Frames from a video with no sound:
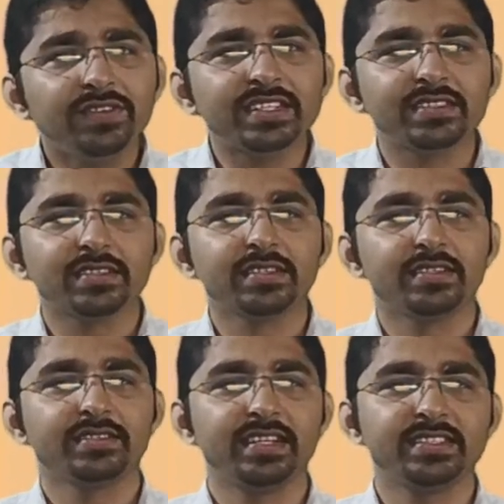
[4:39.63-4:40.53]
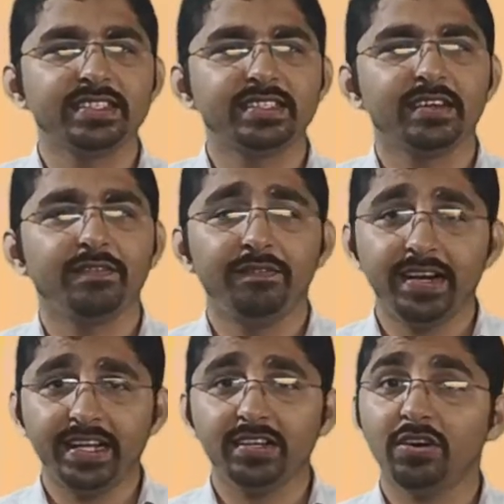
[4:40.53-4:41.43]
waste such as
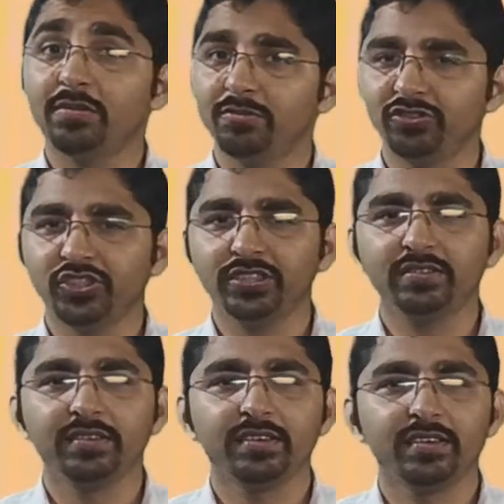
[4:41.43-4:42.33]
wetting or motion